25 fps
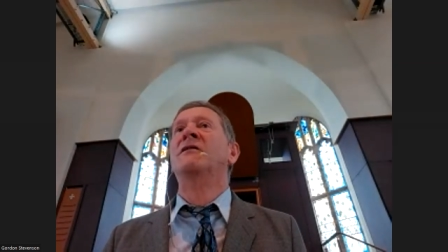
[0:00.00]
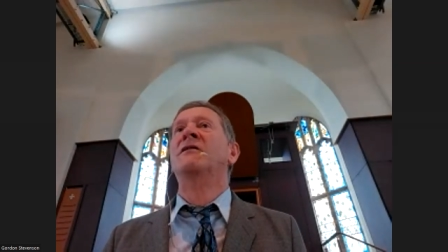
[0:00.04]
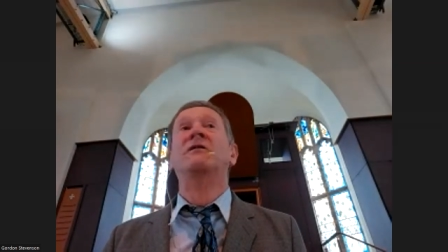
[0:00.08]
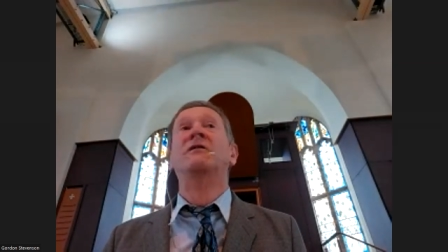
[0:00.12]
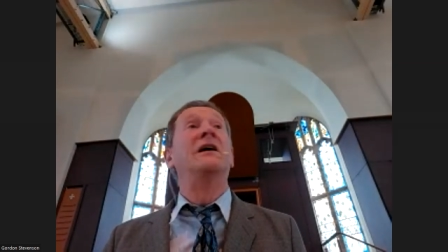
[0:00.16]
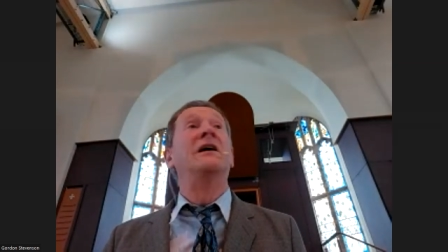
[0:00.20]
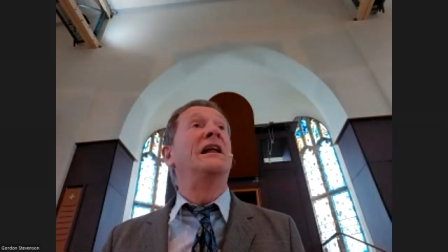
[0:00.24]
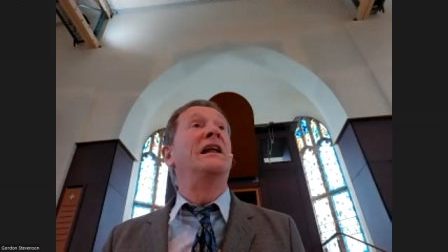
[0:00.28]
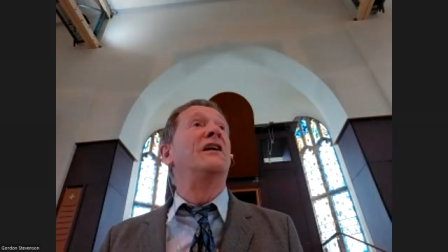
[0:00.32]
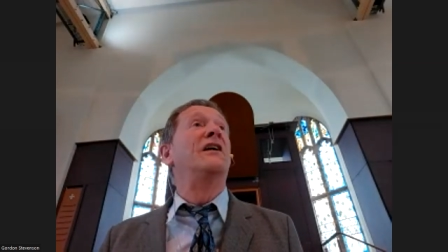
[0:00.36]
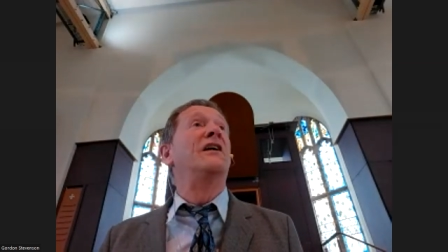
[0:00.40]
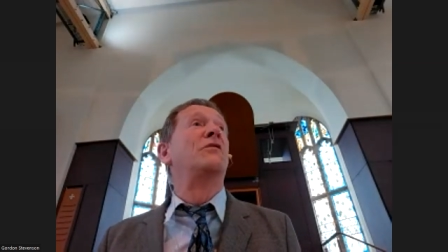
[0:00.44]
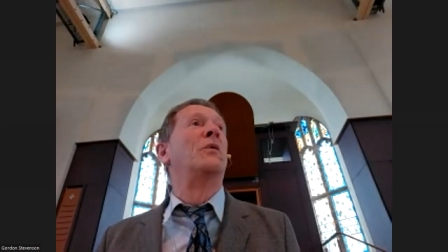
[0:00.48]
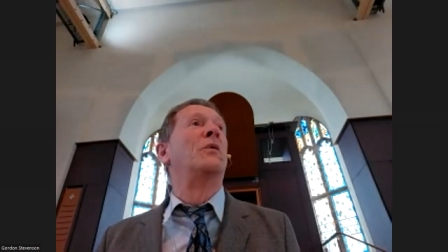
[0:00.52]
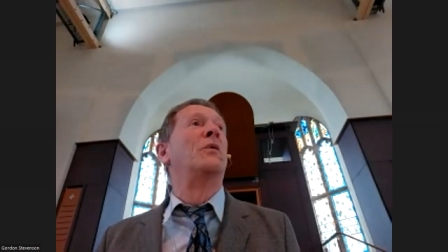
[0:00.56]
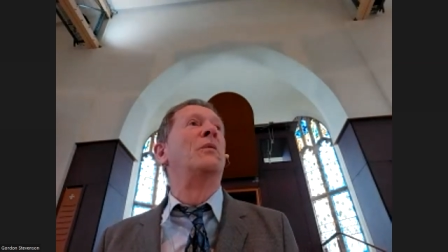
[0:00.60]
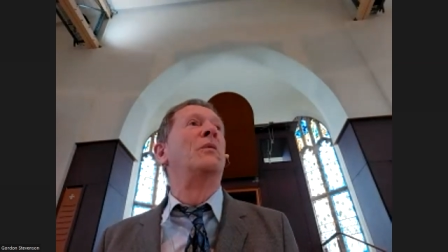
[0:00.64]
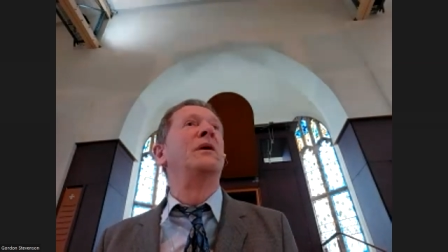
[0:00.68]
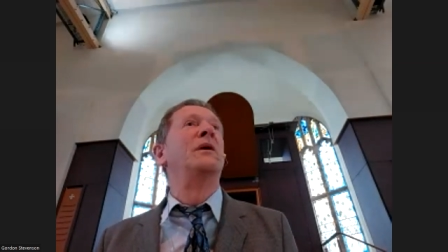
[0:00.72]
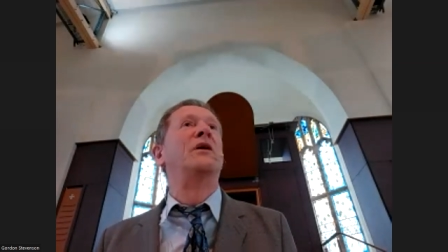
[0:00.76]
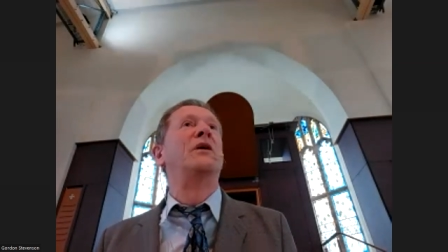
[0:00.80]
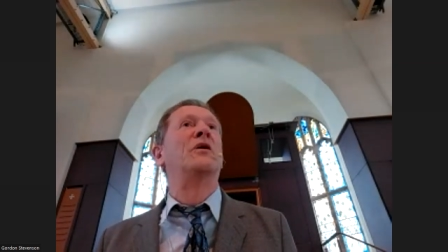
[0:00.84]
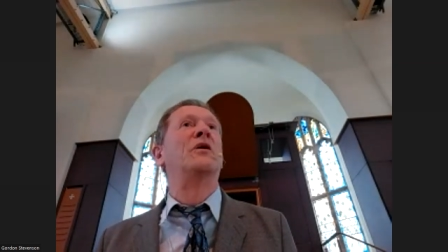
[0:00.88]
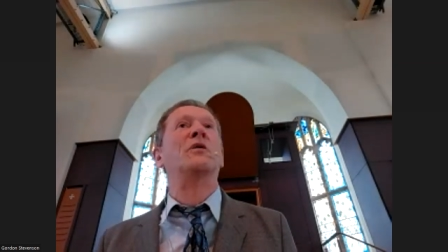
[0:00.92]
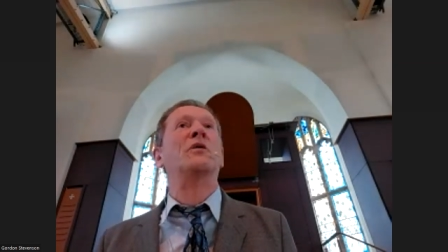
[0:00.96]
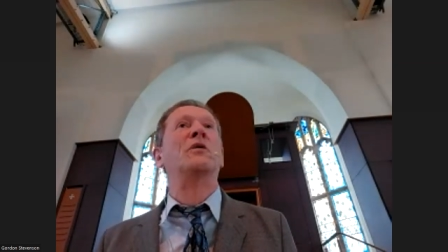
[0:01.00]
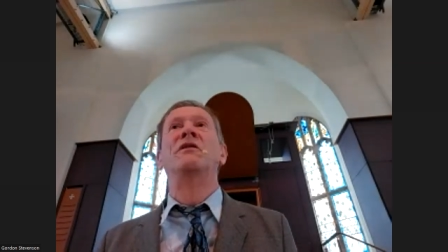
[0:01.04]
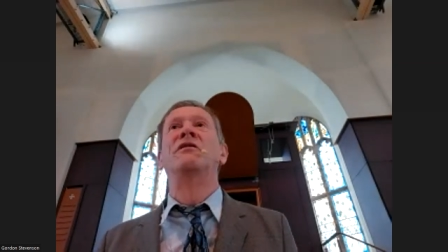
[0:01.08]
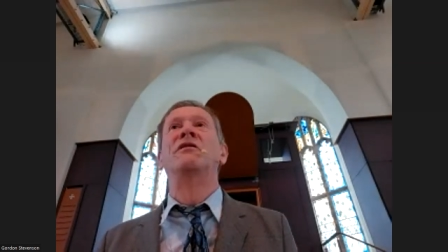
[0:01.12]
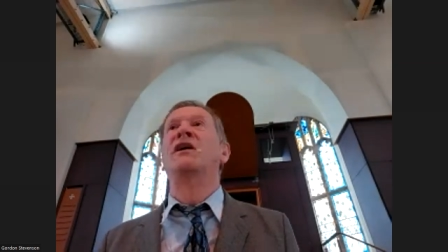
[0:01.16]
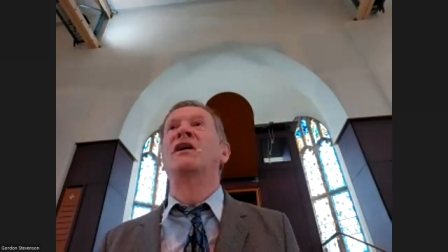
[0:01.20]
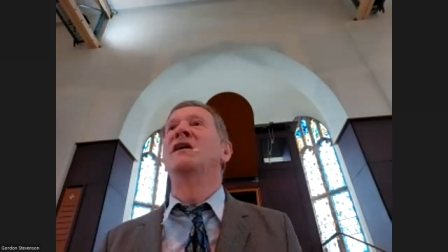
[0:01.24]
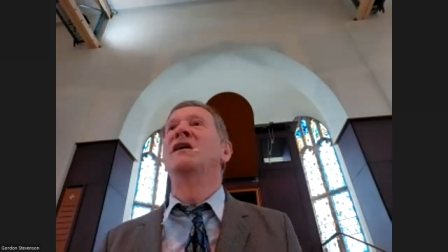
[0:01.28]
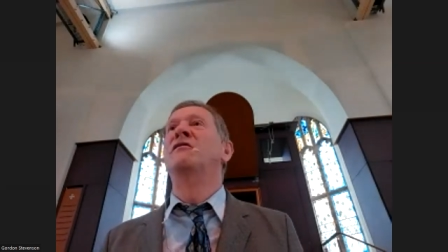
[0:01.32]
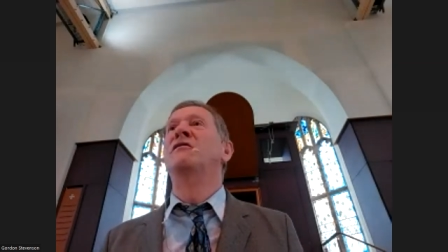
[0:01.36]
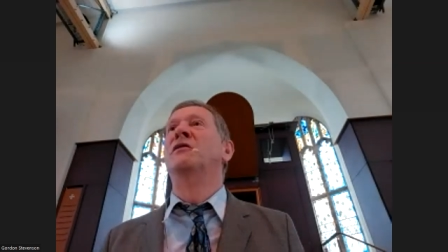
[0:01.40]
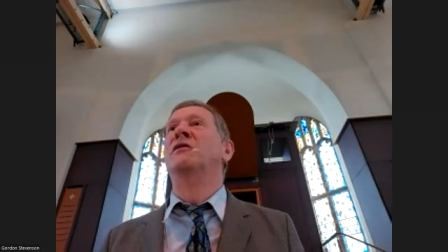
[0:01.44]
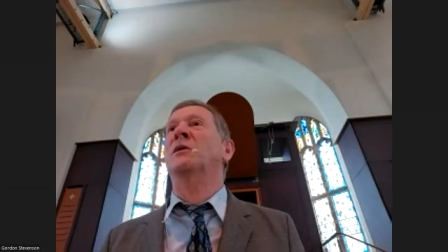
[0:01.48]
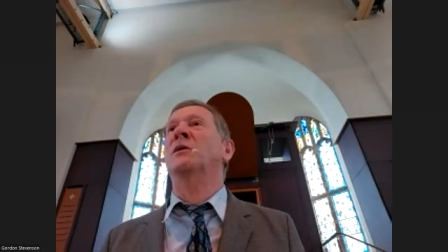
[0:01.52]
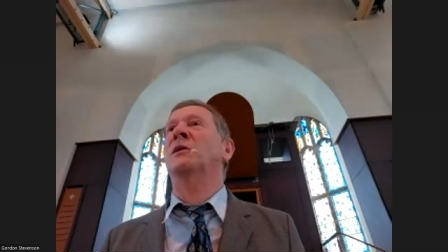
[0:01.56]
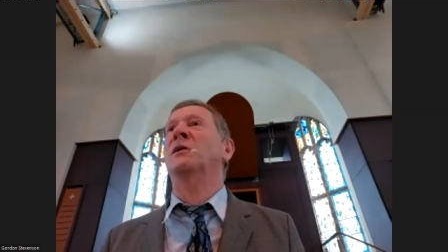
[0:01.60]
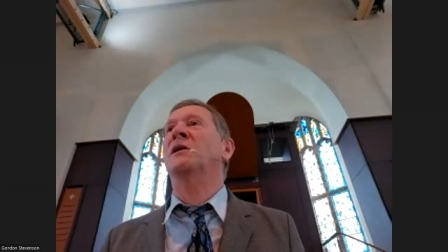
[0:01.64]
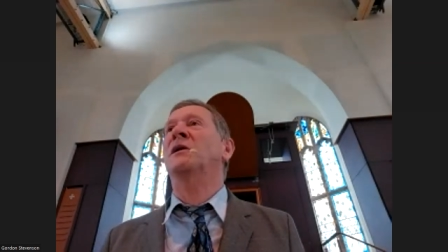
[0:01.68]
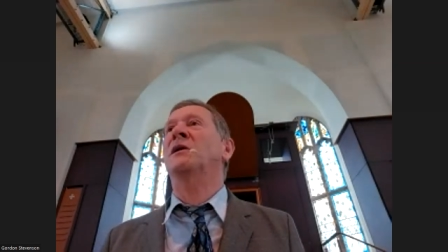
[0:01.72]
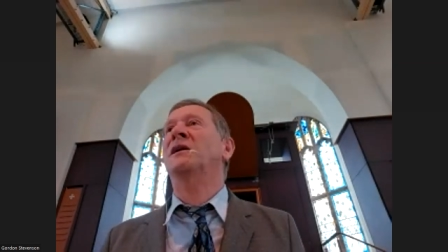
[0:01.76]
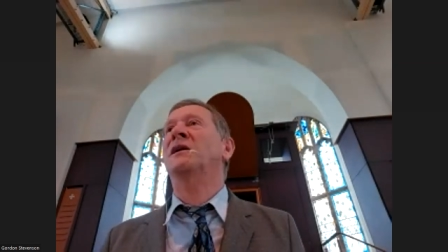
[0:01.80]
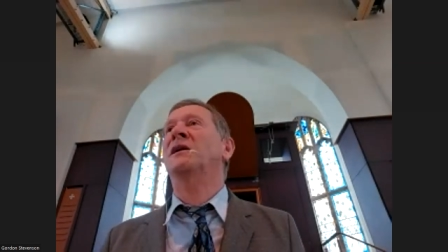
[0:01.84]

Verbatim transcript: Really, it's what we call revival.